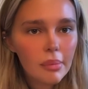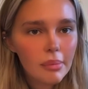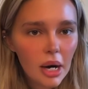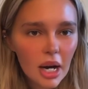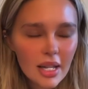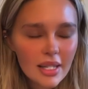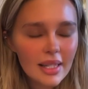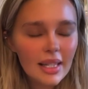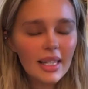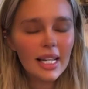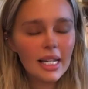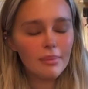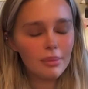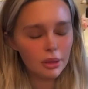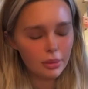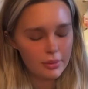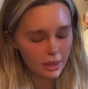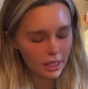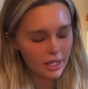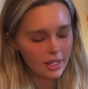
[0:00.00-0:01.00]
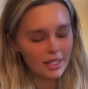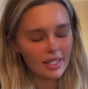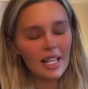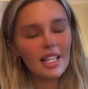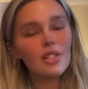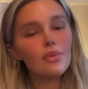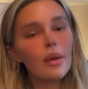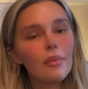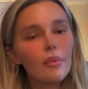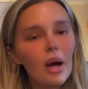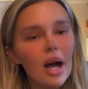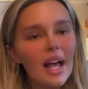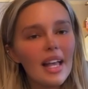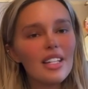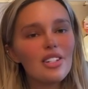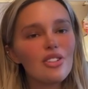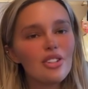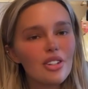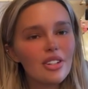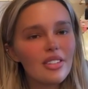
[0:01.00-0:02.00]
go on Mars the Label, because their
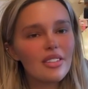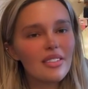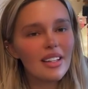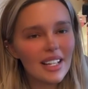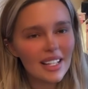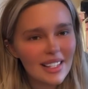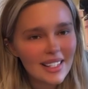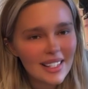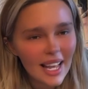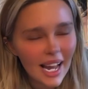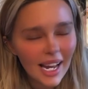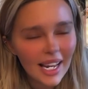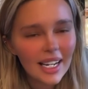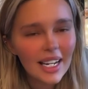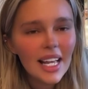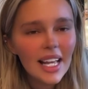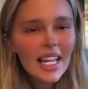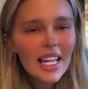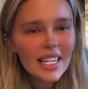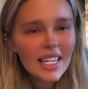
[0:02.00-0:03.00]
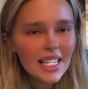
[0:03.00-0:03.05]
swimwear is just insane.